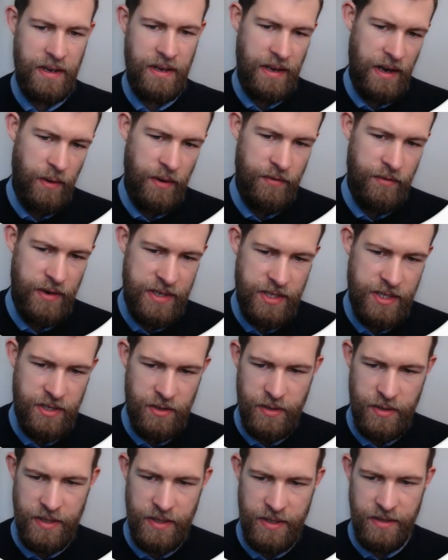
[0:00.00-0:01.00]
however,
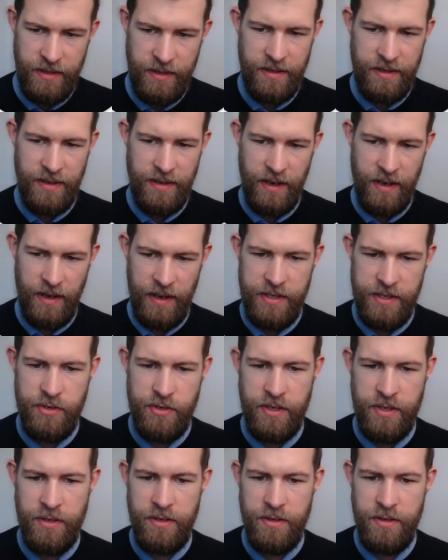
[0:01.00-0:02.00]
excluding
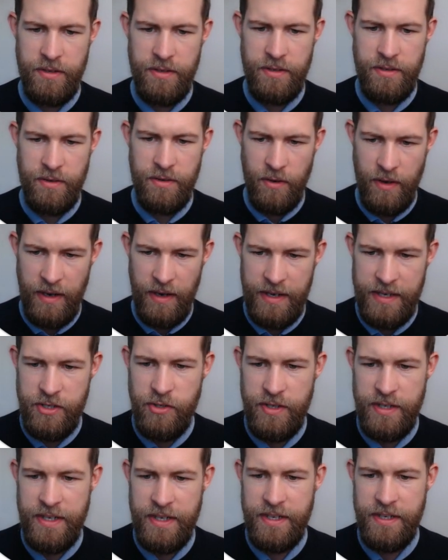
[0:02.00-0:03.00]
electrical or
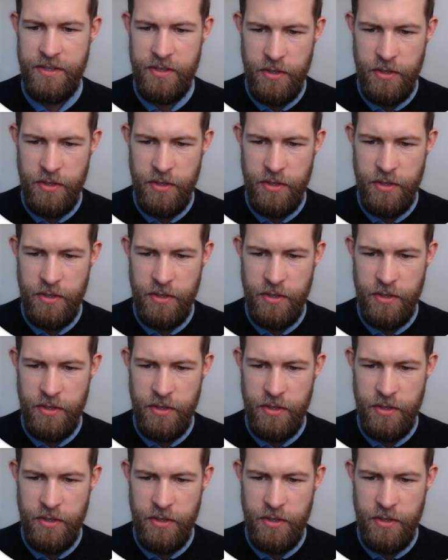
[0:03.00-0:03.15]
electric